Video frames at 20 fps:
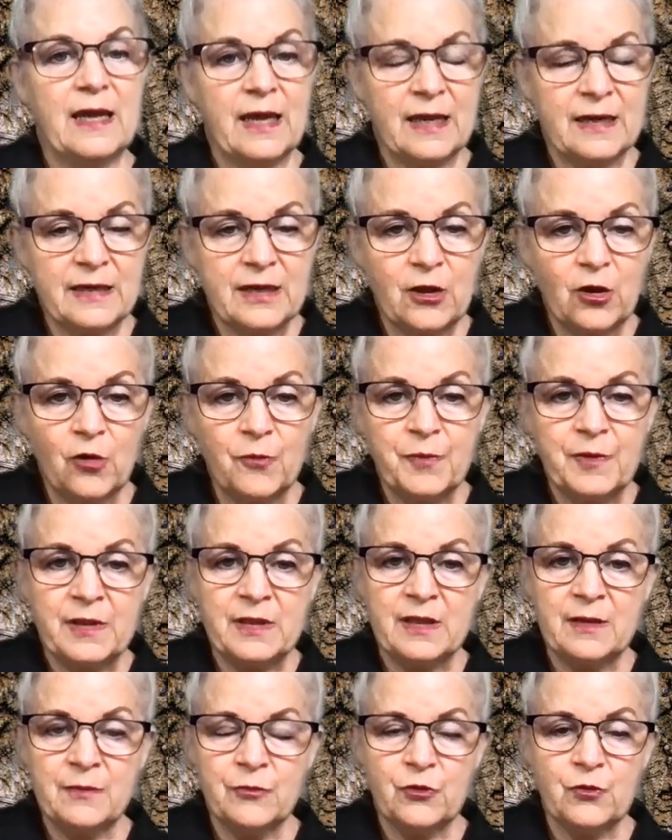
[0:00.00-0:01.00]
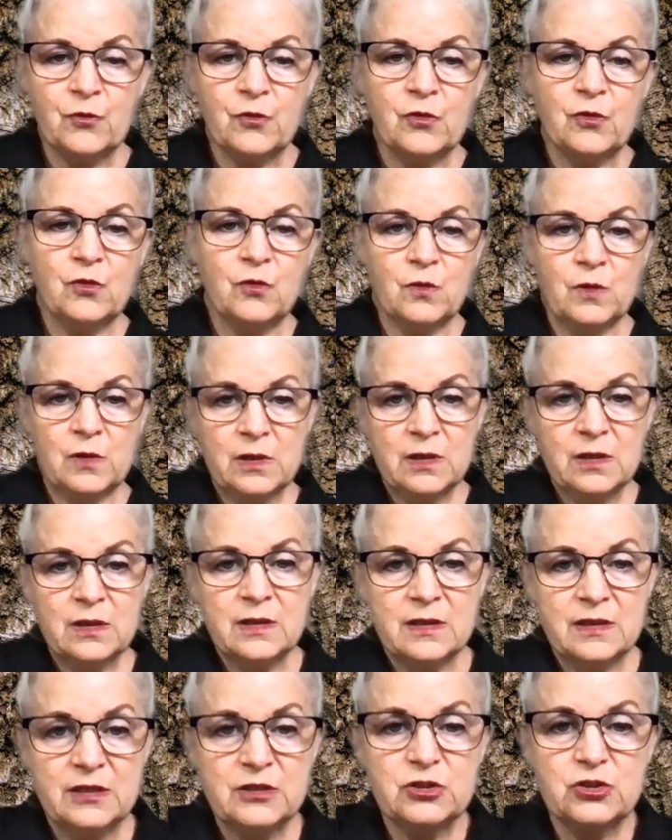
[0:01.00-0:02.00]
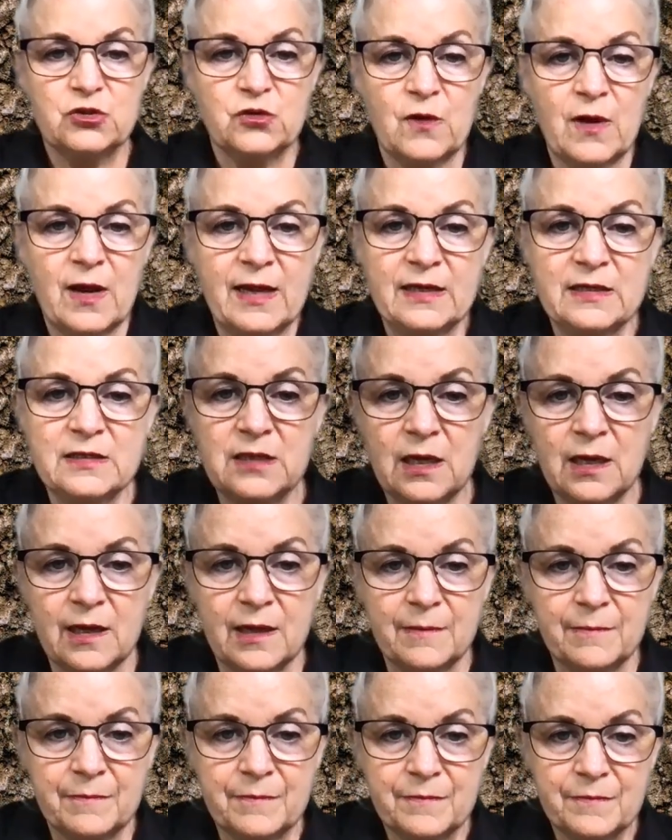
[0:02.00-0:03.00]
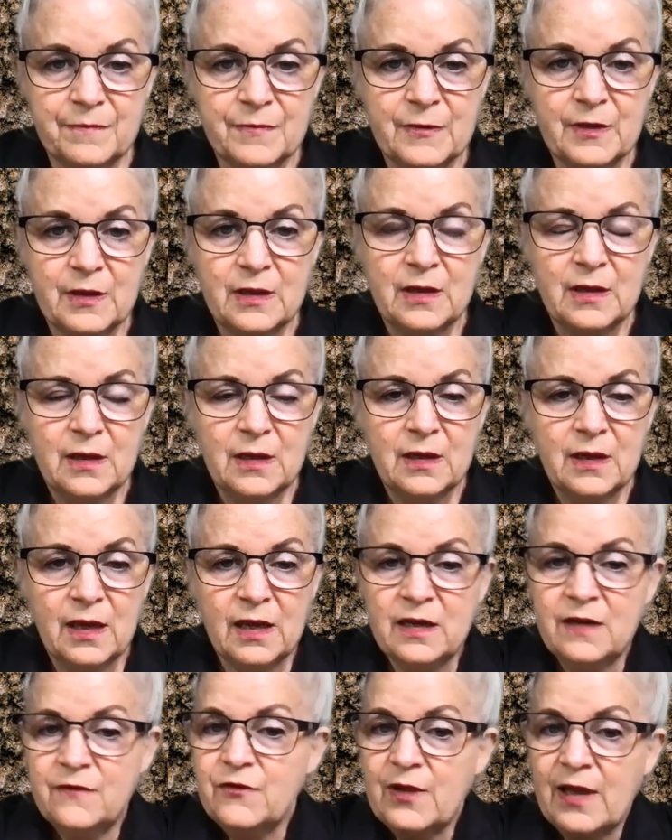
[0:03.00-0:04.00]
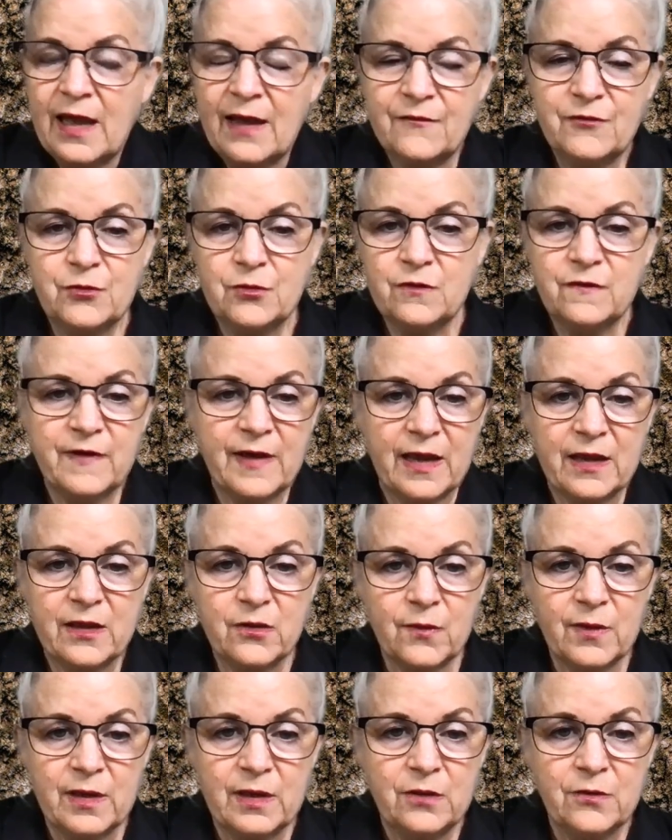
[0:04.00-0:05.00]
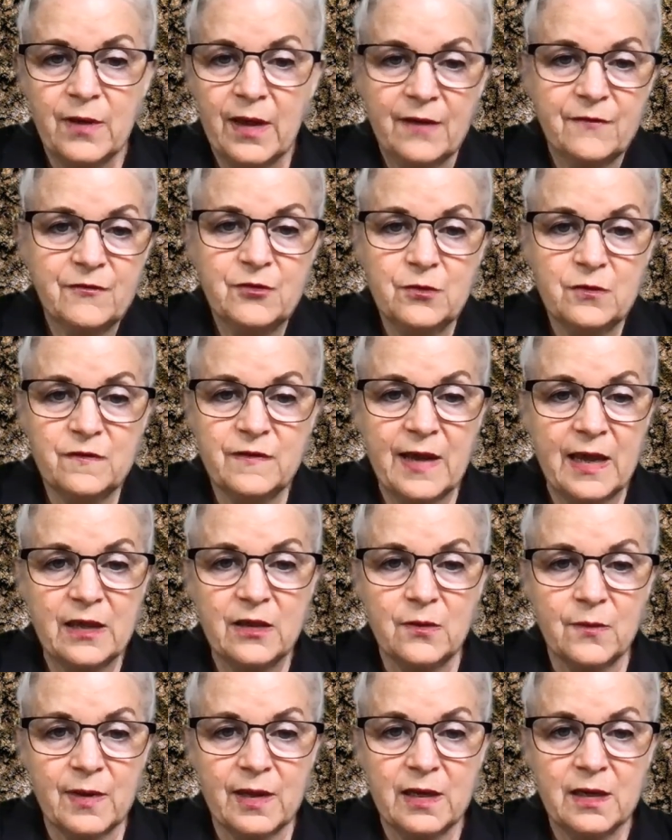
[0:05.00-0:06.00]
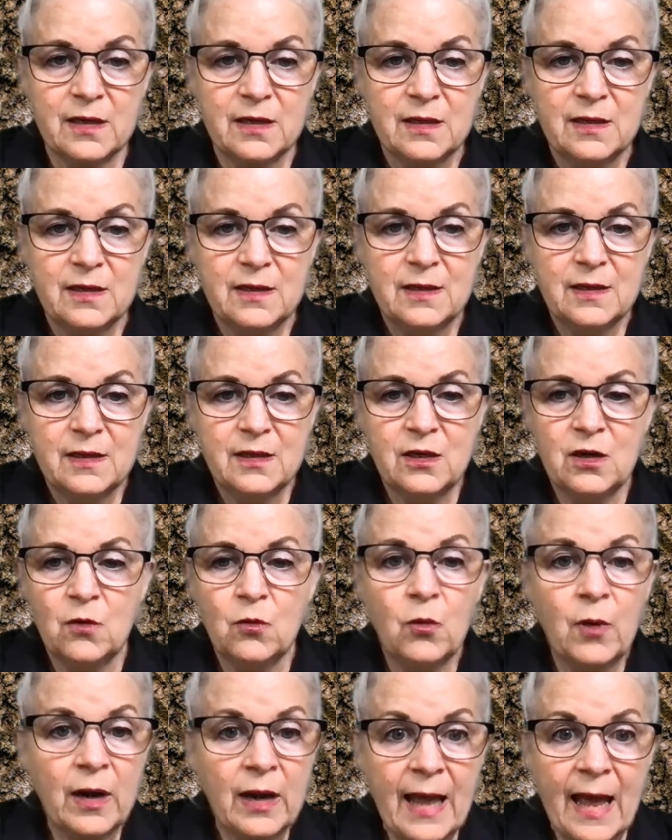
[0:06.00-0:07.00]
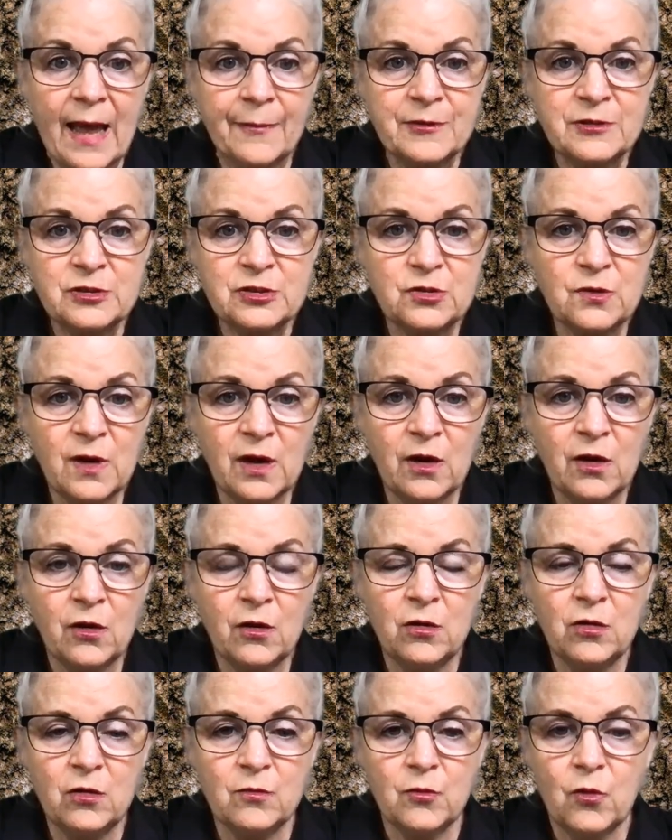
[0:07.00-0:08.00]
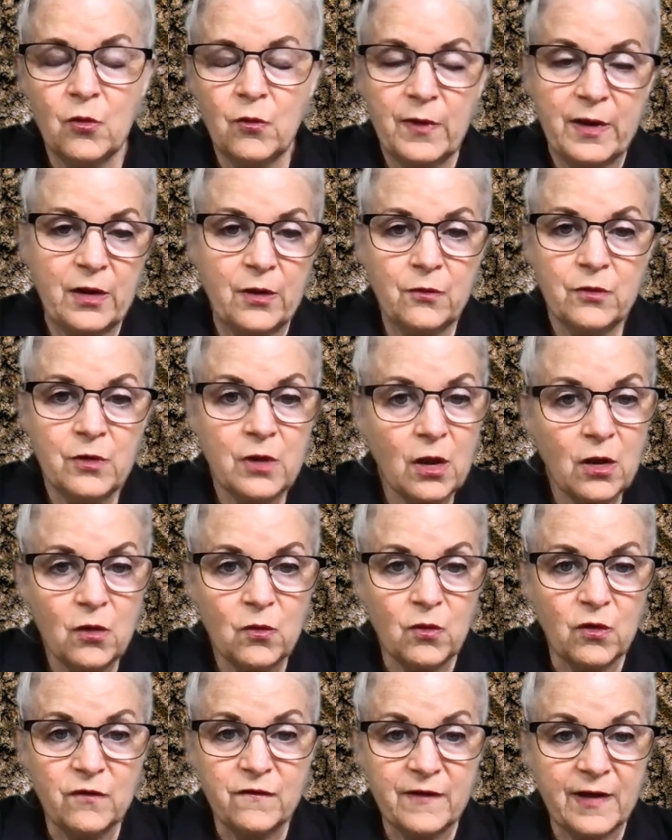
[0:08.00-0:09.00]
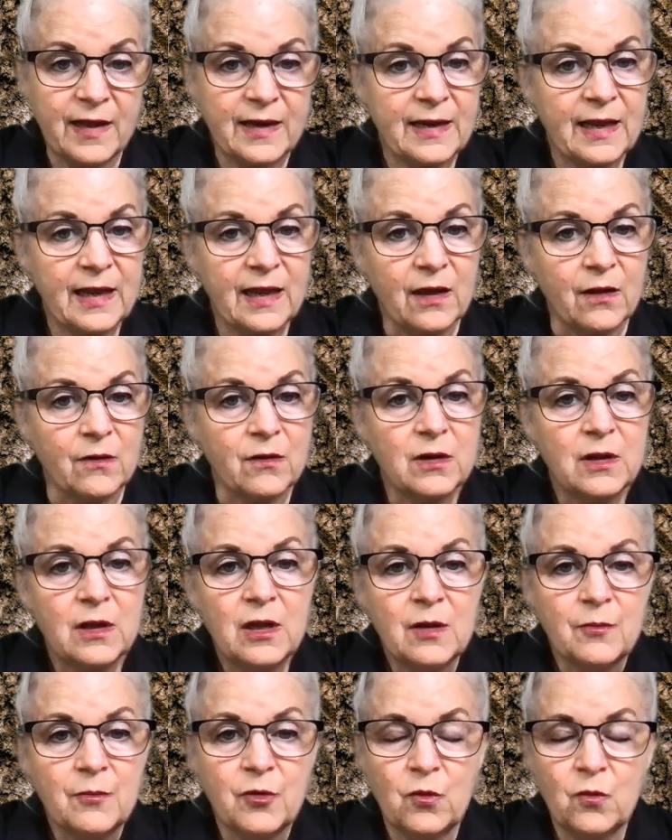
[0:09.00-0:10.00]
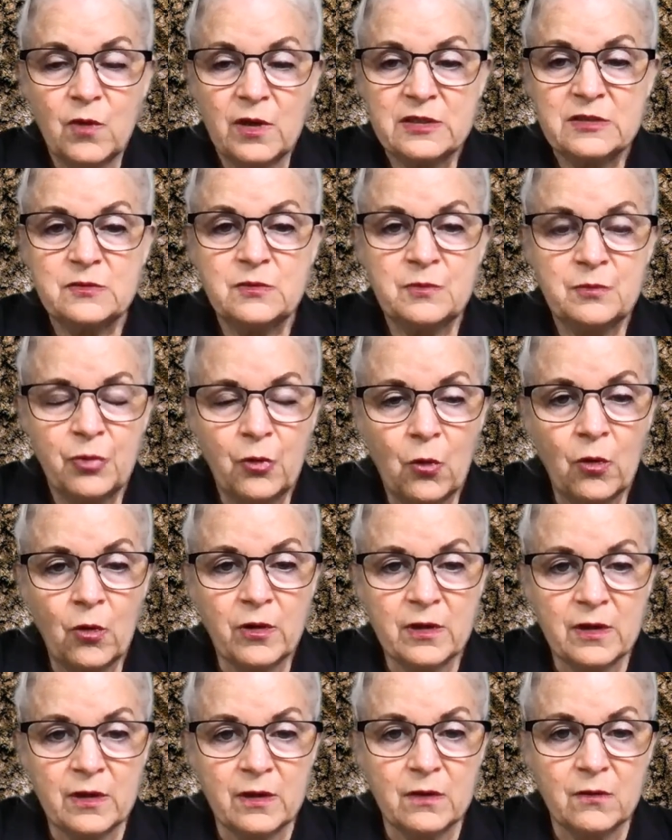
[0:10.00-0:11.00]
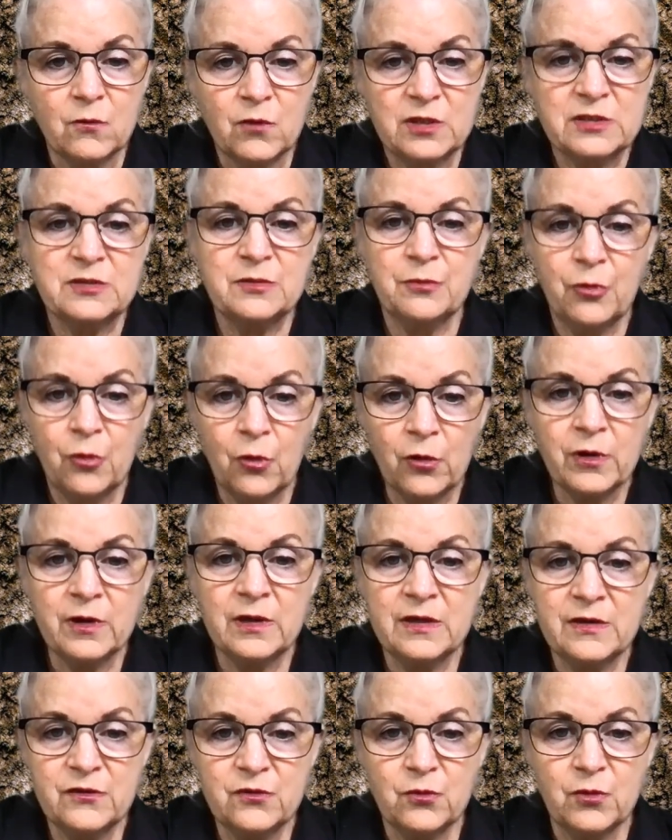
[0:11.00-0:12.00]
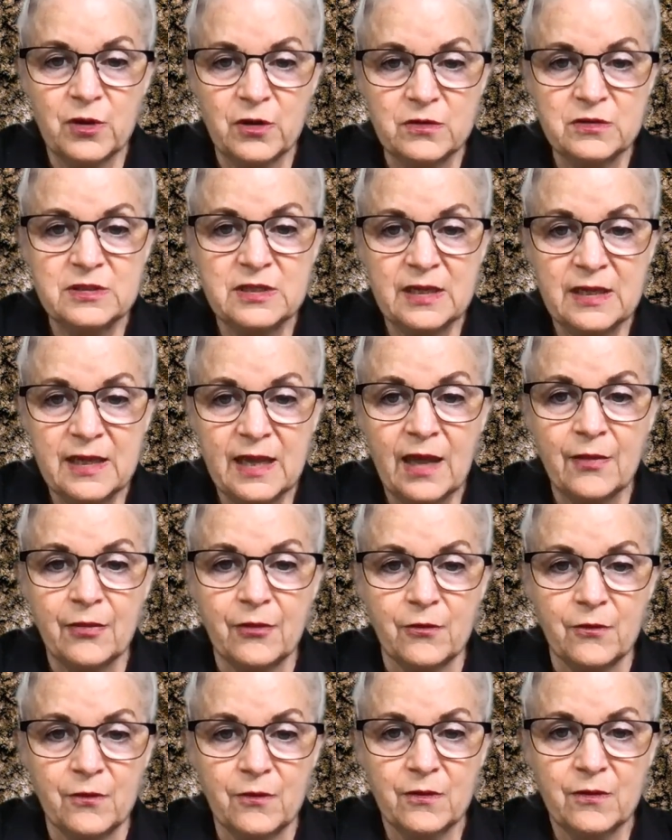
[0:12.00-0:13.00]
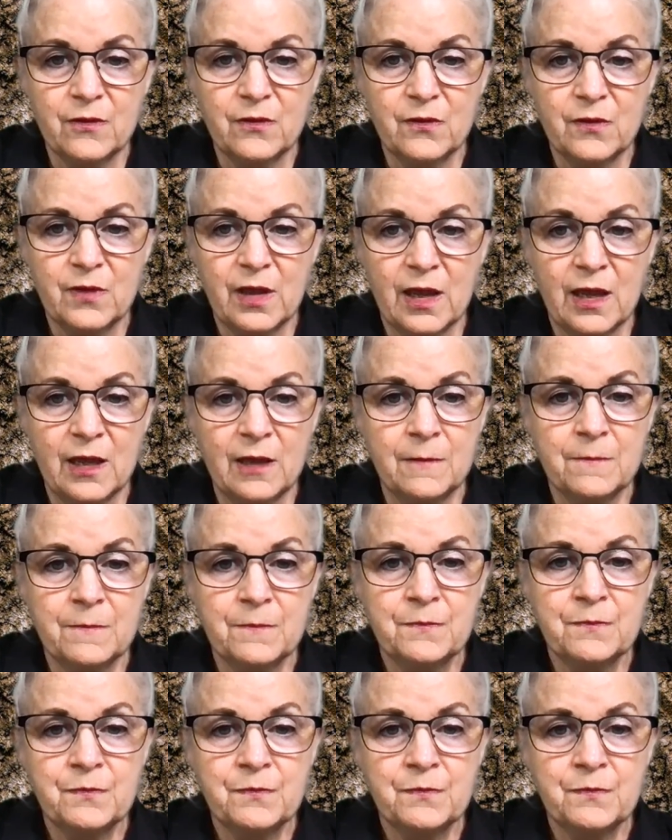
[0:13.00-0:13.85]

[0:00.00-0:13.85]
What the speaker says: and helping them through this trying time. And if you have to evacuate, you have to evacuate. You know, what happens to our home? Well, we don't know. We'll find out. But what's important? What's important is we're together, okay?